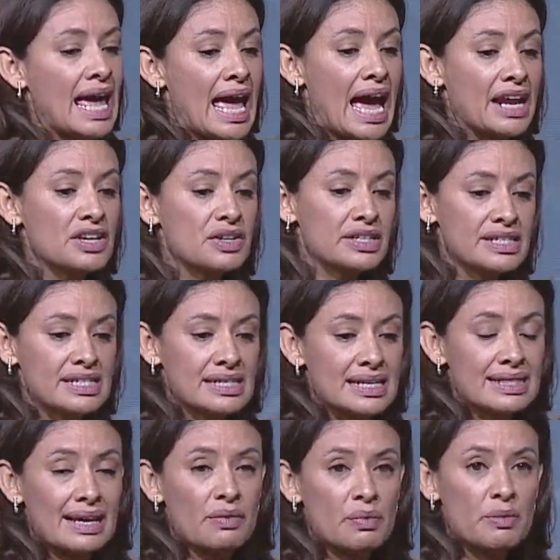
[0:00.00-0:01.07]
and you can see
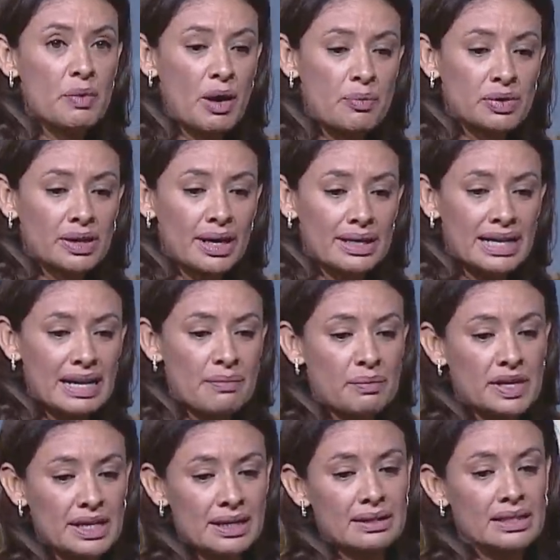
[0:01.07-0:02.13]
that we've applied it
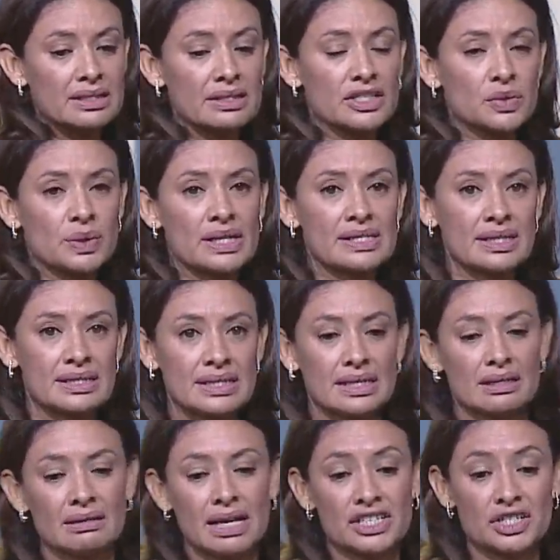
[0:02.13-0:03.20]
immediately to the 2016
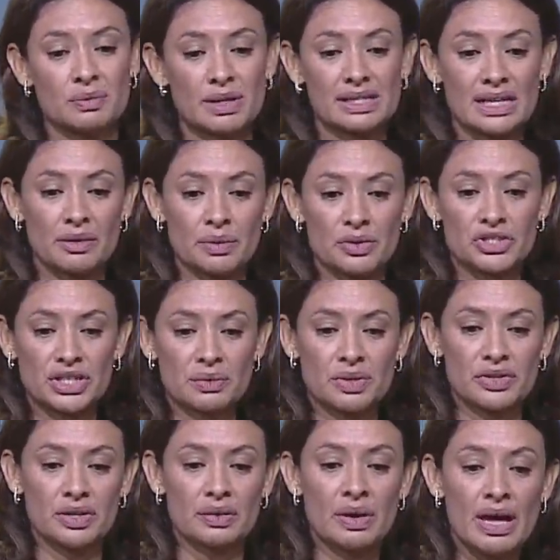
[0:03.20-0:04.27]
election because I will share
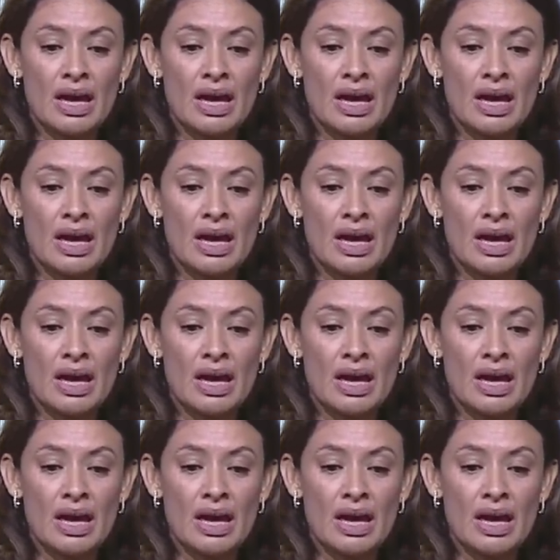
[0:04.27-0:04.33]
with you